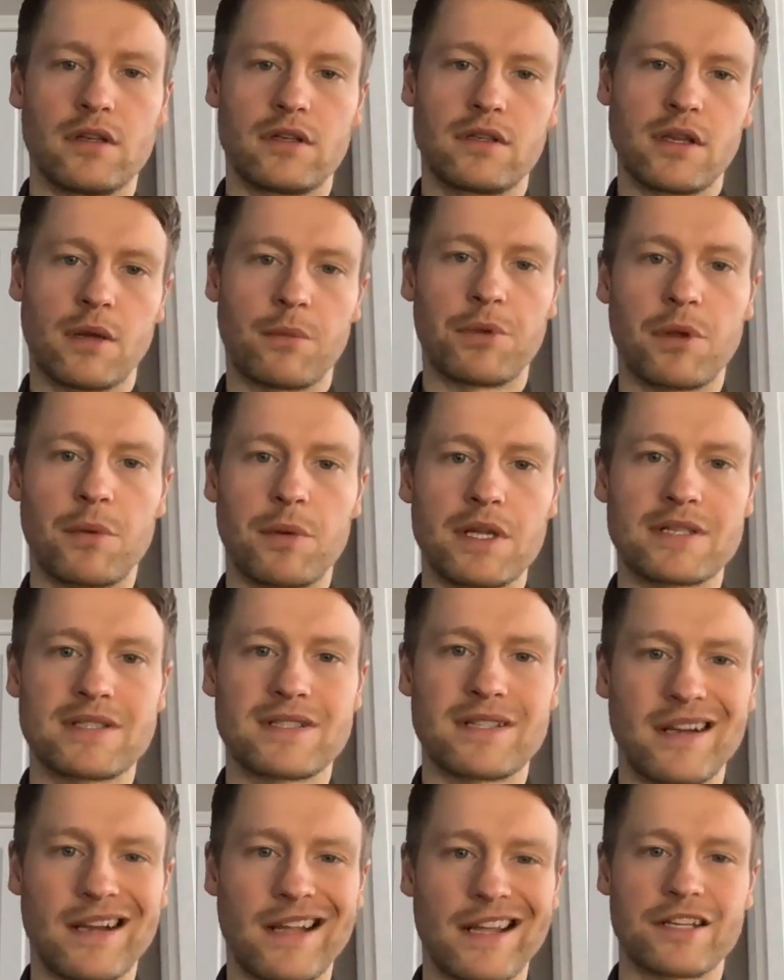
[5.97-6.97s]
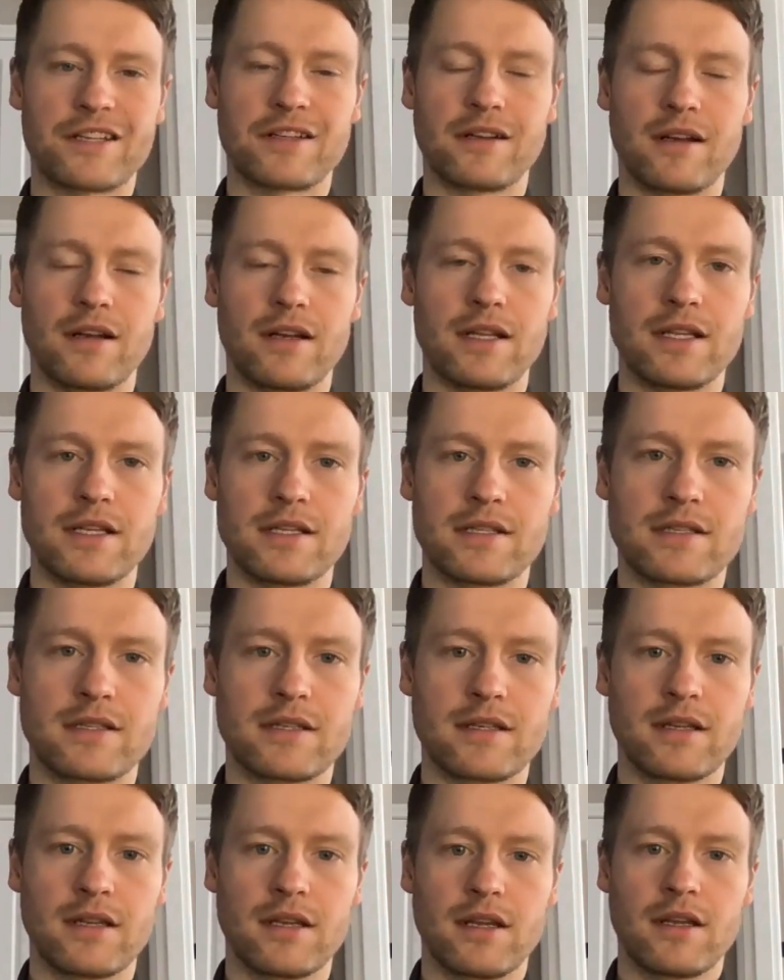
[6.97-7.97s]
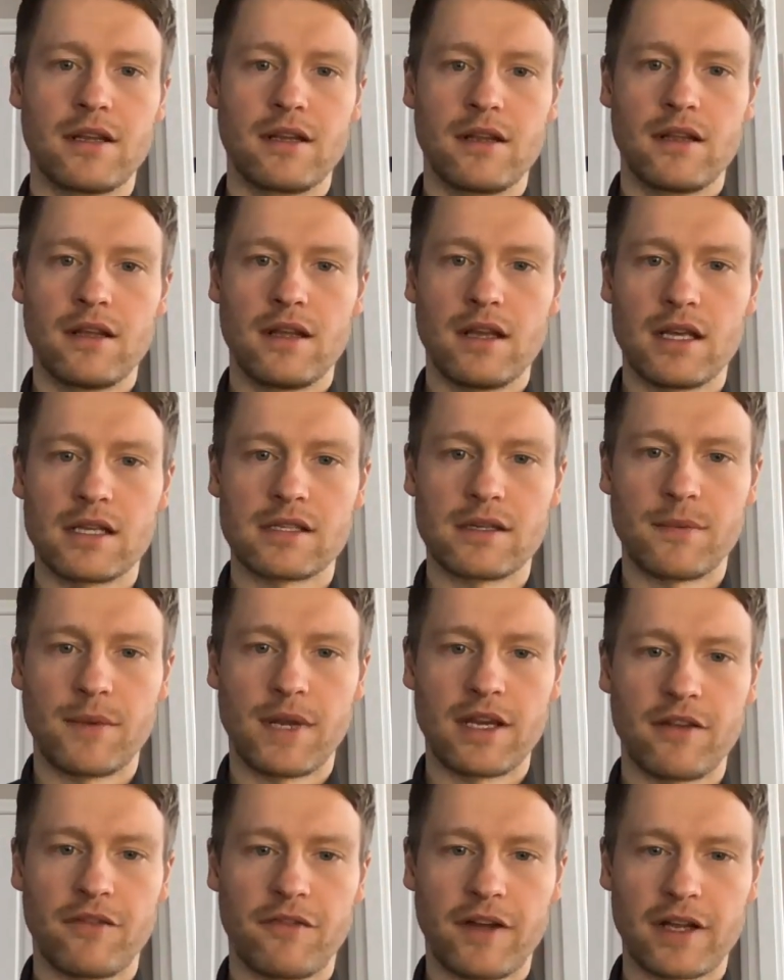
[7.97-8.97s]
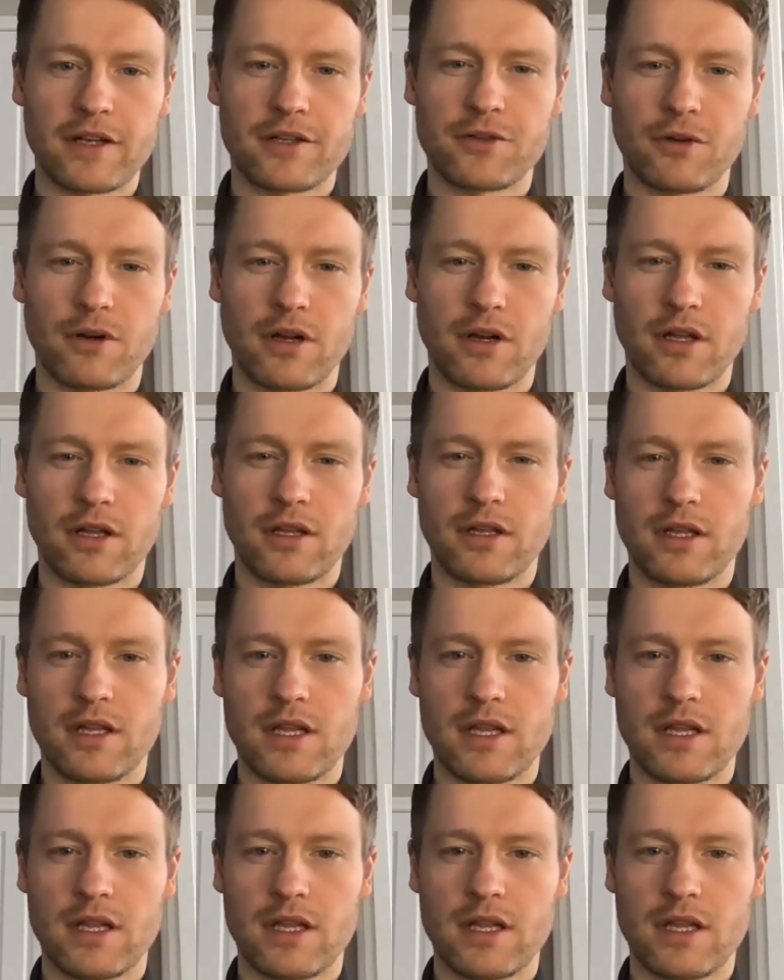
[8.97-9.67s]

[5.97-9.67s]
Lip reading: WMS selection, at least as a manufacturer,